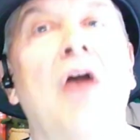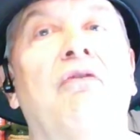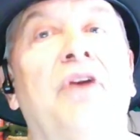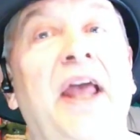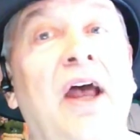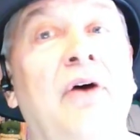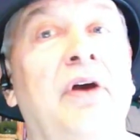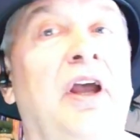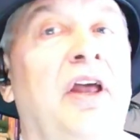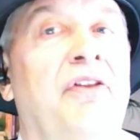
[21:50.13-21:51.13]
For now,
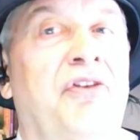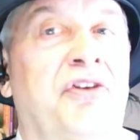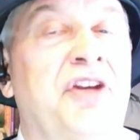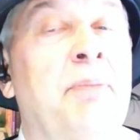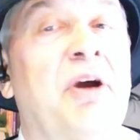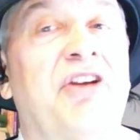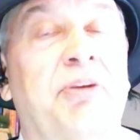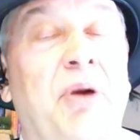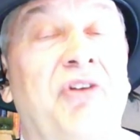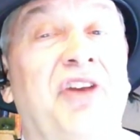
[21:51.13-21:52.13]
this is Steampunk
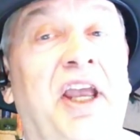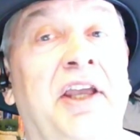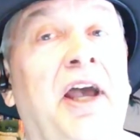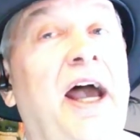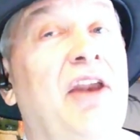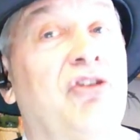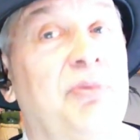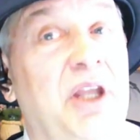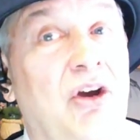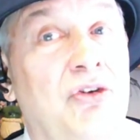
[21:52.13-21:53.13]
Desperado saying adios,
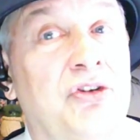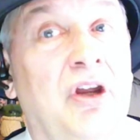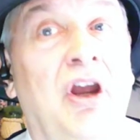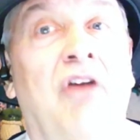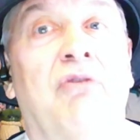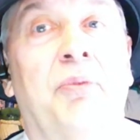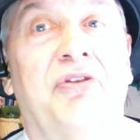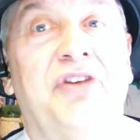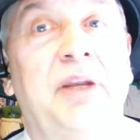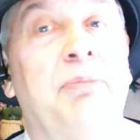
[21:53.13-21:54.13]
amigos, from the
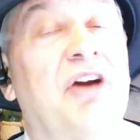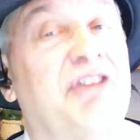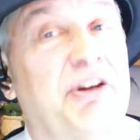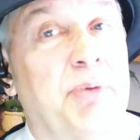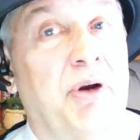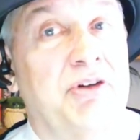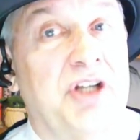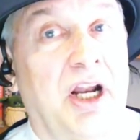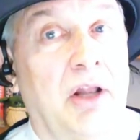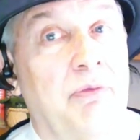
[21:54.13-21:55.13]
Steampunk Desperado
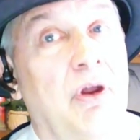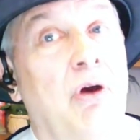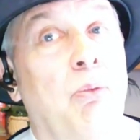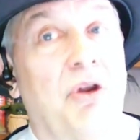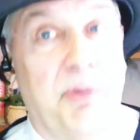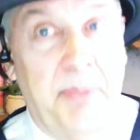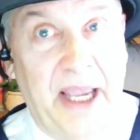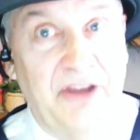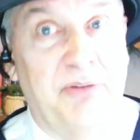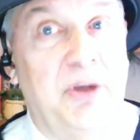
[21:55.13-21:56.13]
channel, where the
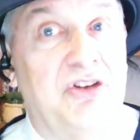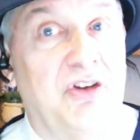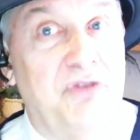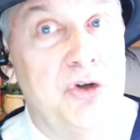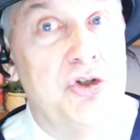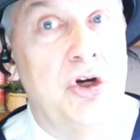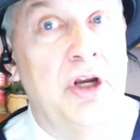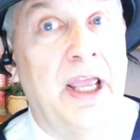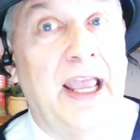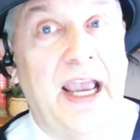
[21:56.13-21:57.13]
past meets the future
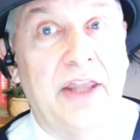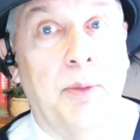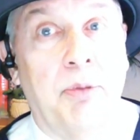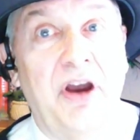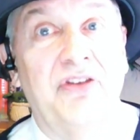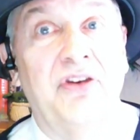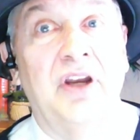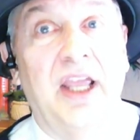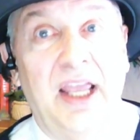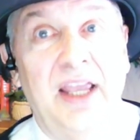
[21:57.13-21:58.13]
and the present
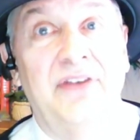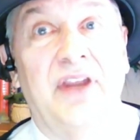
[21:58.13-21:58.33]
is